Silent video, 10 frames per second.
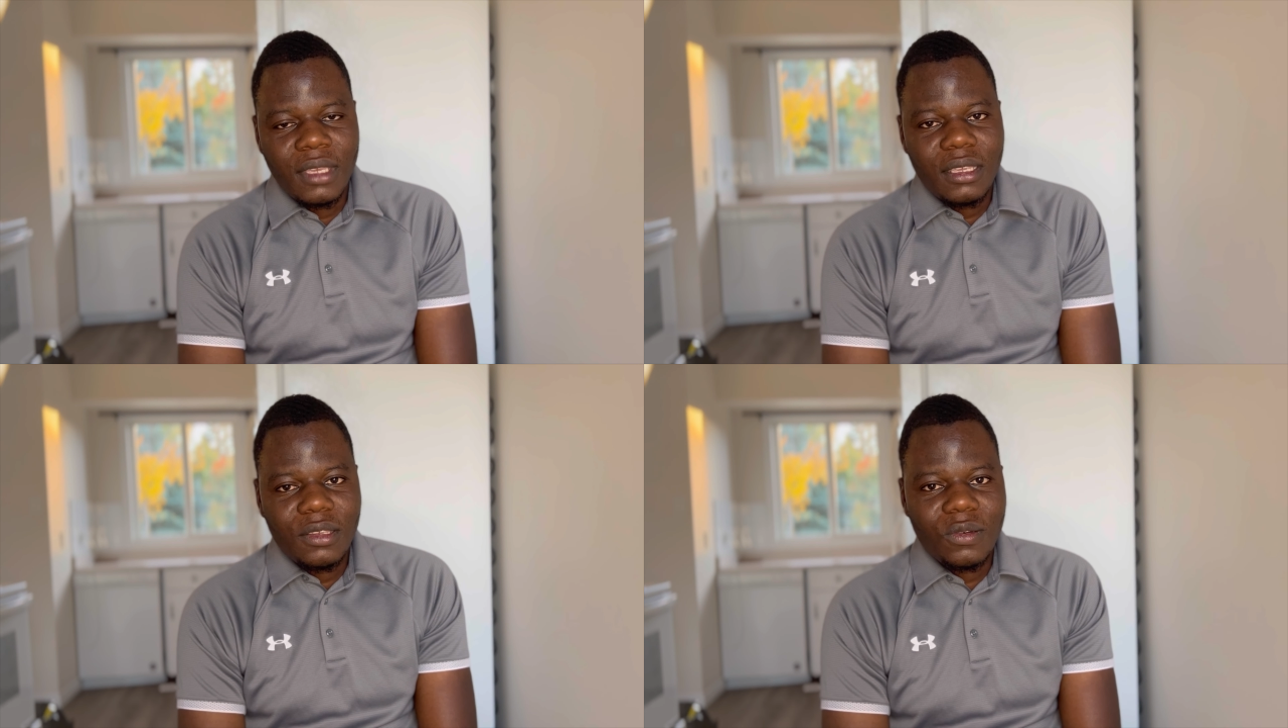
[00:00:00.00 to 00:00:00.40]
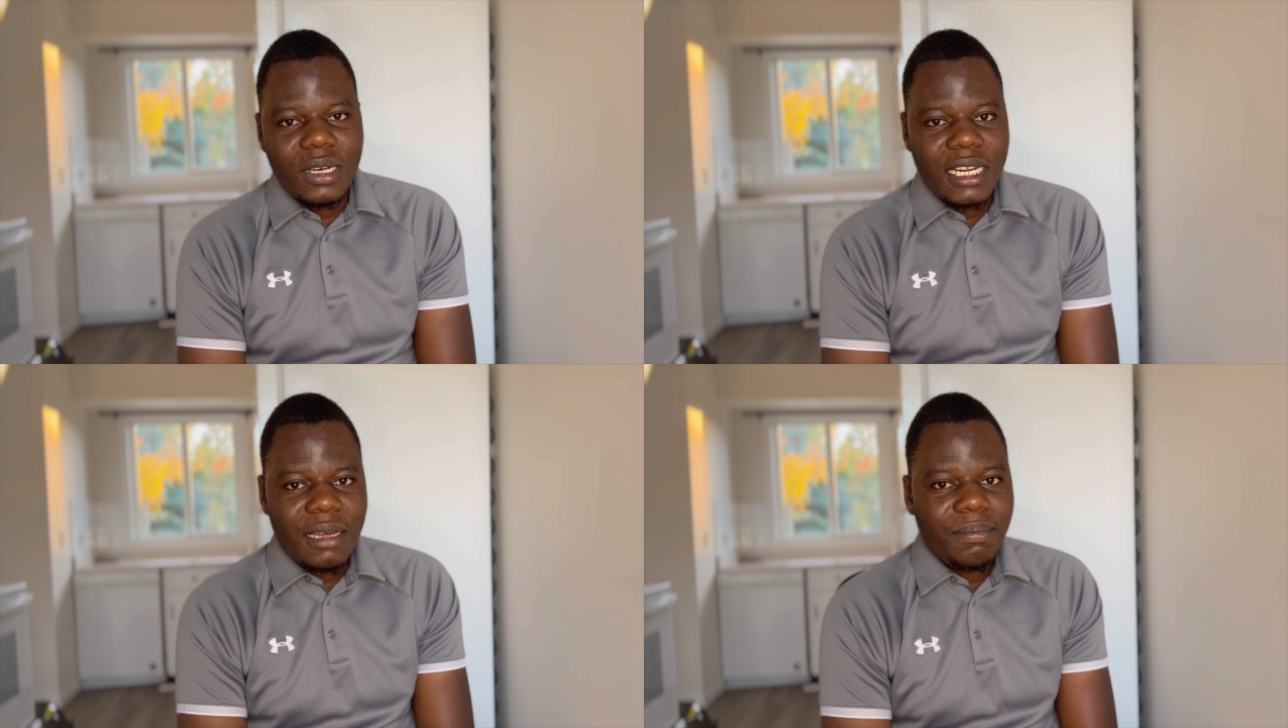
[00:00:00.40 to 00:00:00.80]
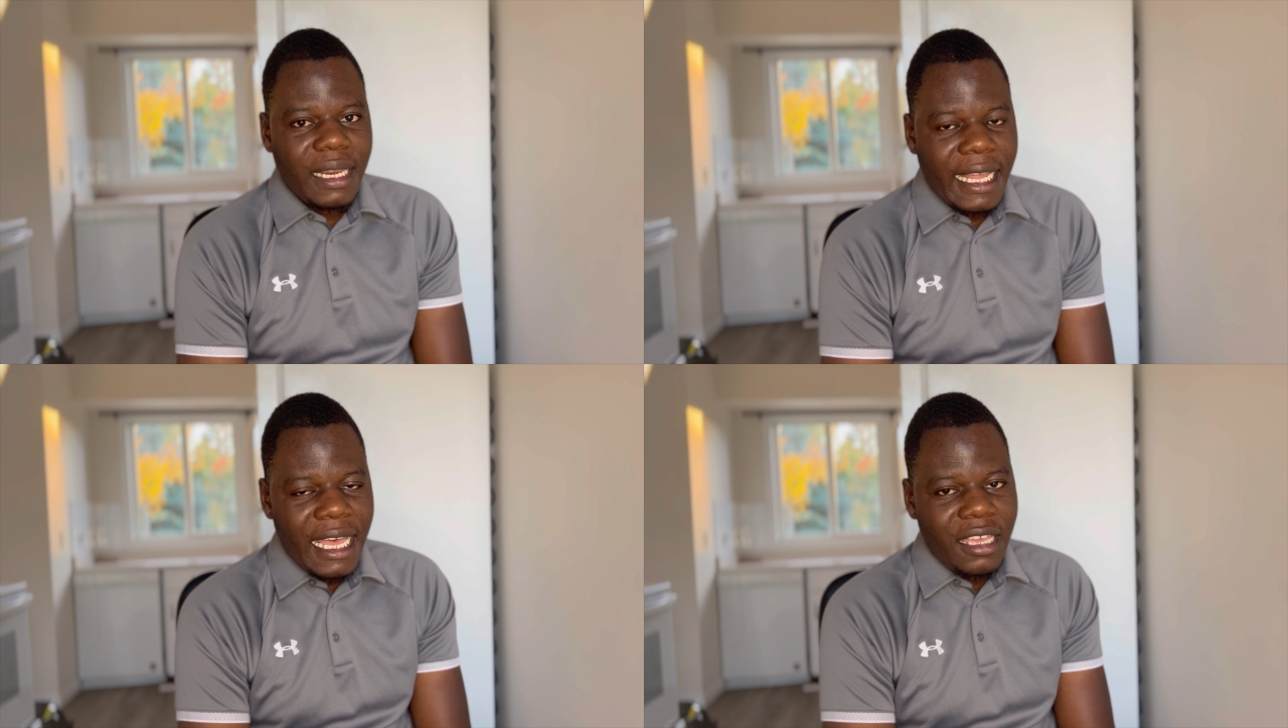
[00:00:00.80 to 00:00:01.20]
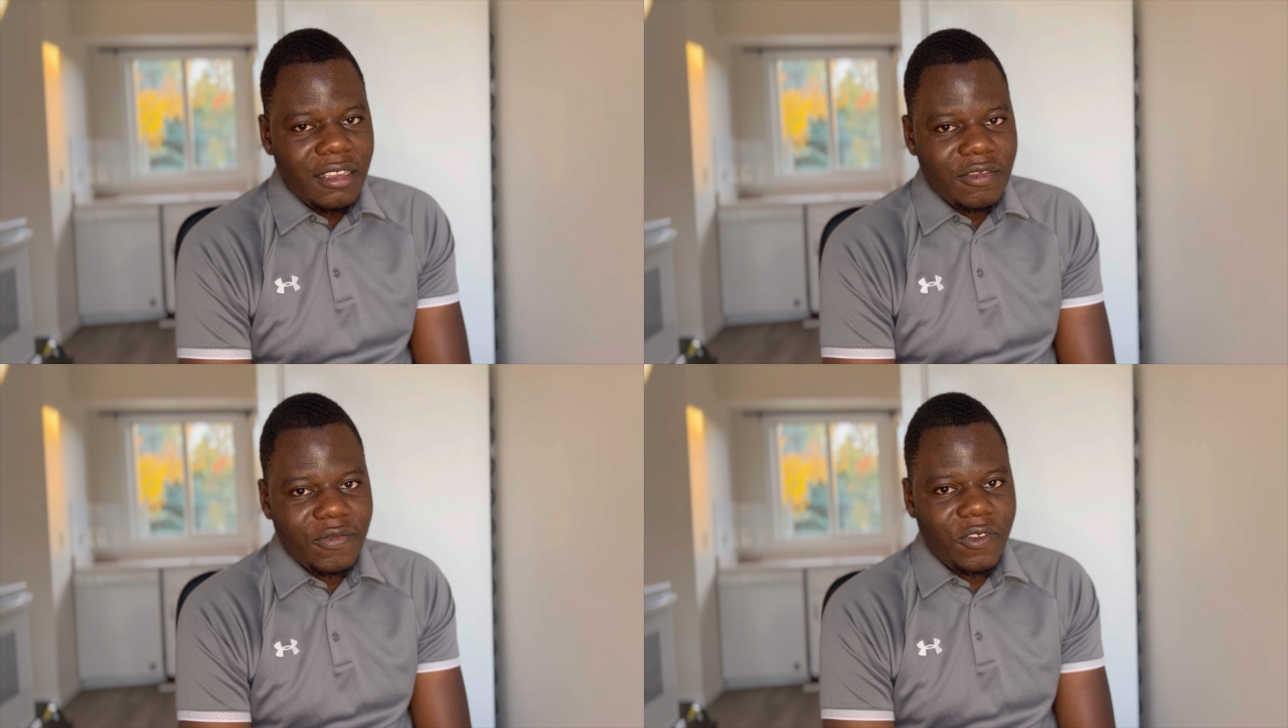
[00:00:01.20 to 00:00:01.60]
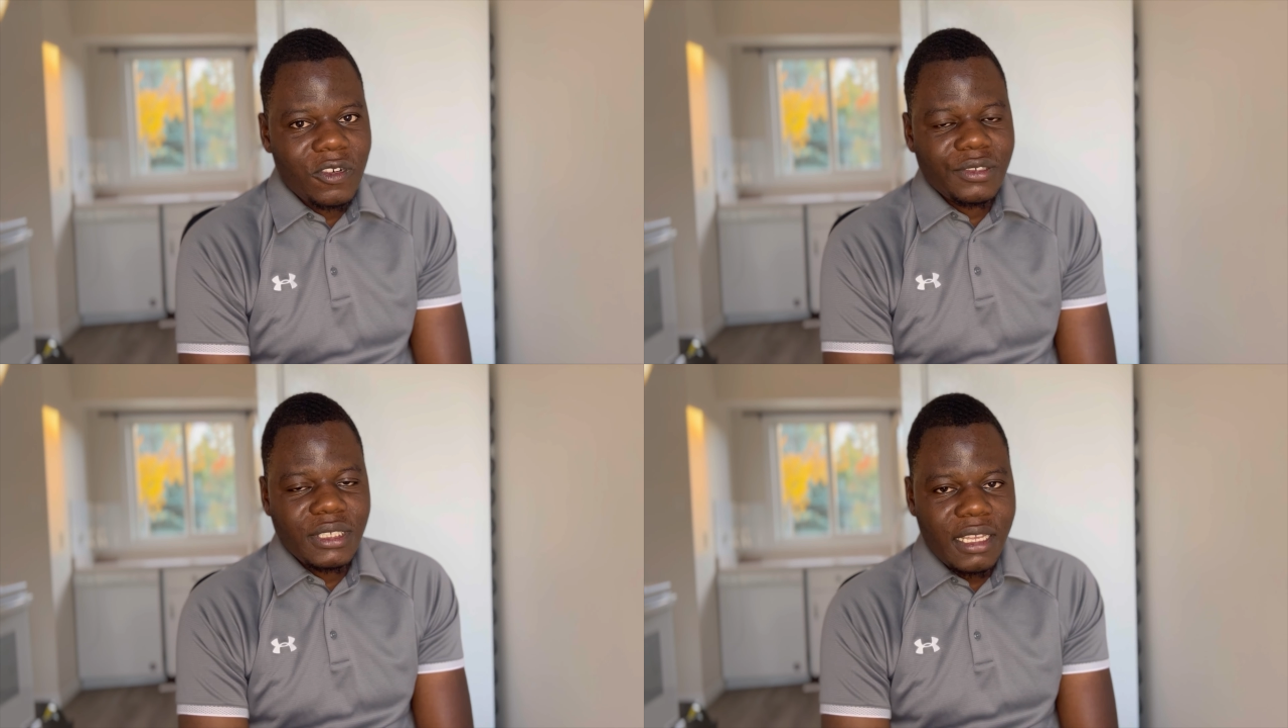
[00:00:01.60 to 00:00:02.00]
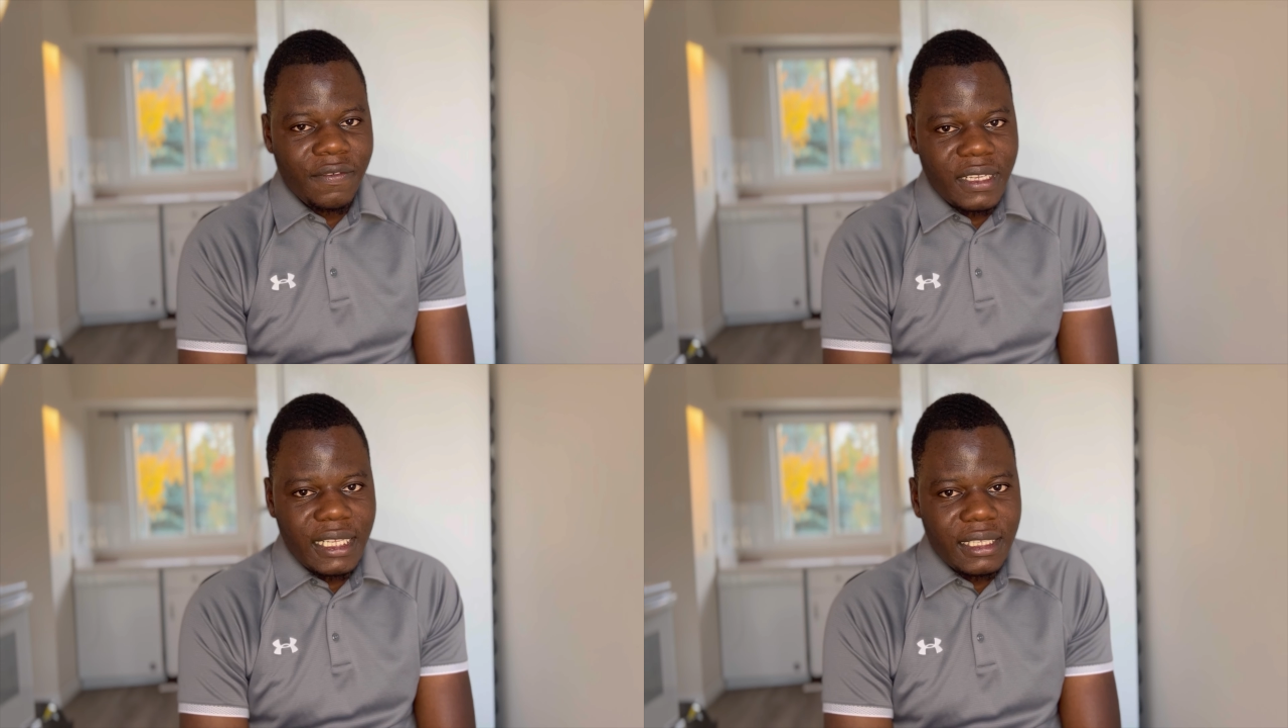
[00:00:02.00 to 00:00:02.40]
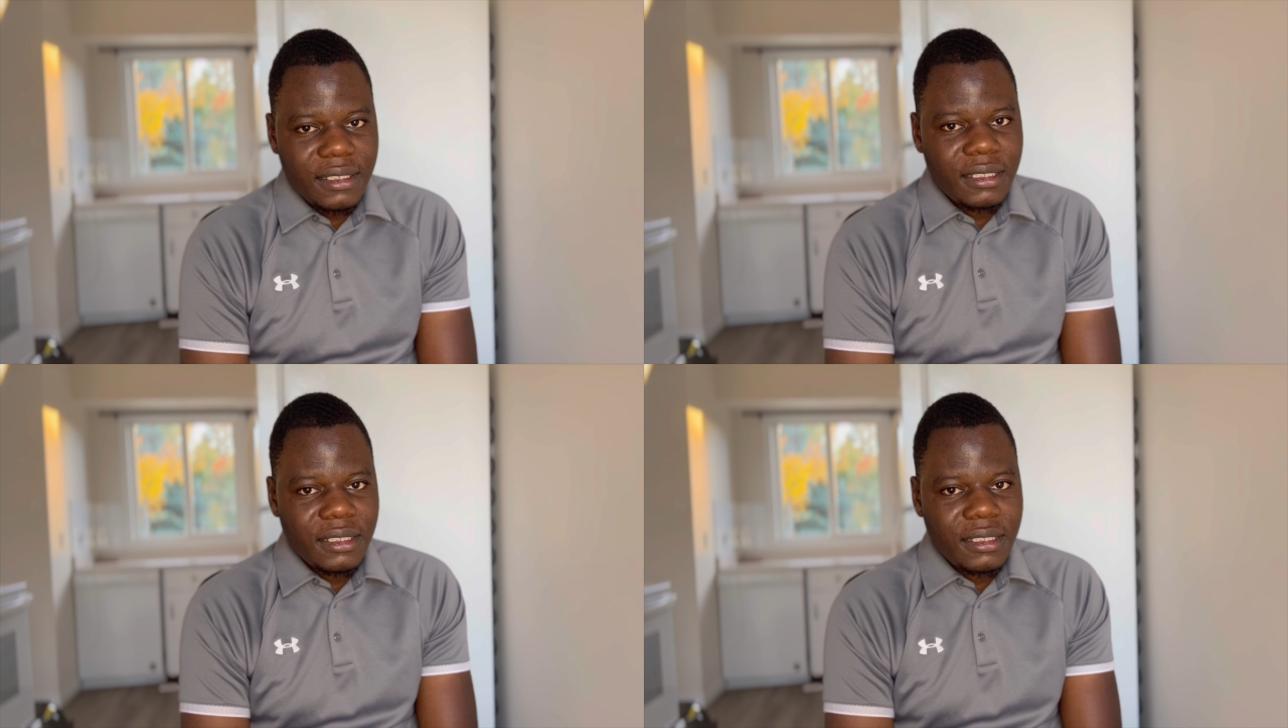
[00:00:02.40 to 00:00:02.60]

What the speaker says: You can apply for Chevening,